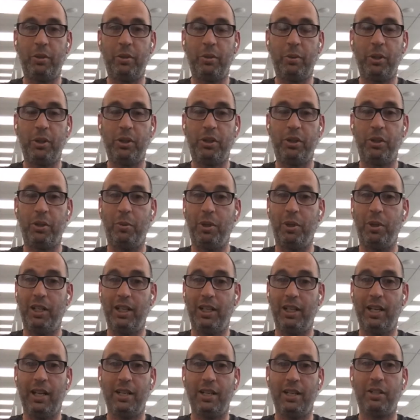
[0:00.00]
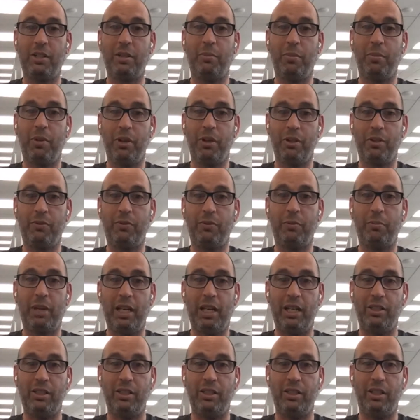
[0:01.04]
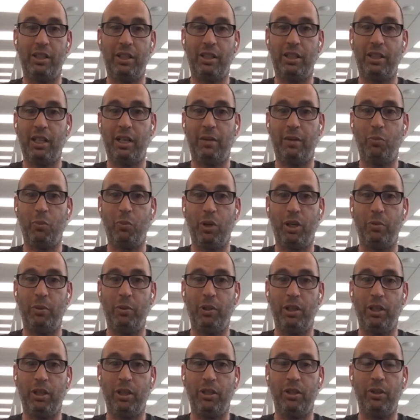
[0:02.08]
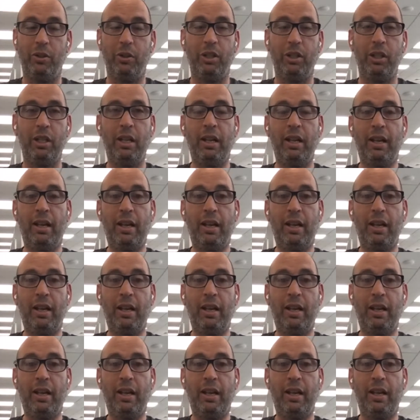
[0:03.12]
question we get asked the most from agents is saying, when are we going to do it?